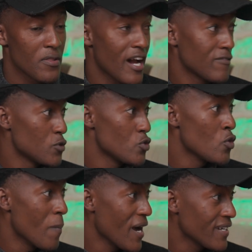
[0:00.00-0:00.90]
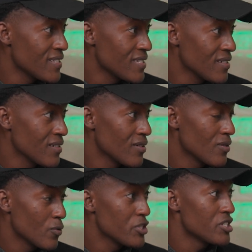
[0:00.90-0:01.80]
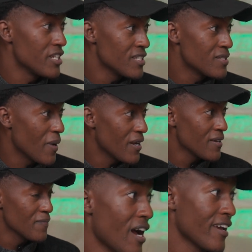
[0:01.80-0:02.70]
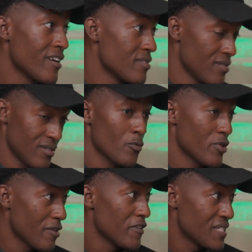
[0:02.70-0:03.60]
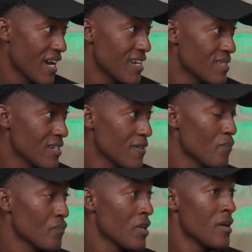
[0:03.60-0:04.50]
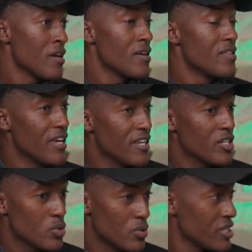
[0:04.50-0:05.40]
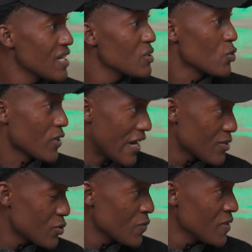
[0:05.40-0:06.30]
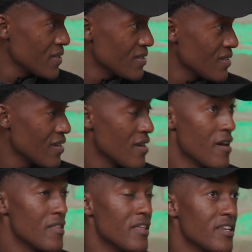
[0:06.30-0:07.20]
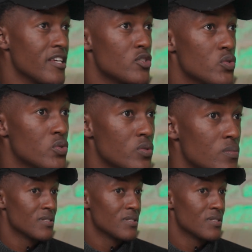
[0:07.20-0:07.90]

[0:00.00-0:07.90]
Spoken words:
they have to do marketing, which needs money, again, with advertising. They need to reach out to customers. They need to,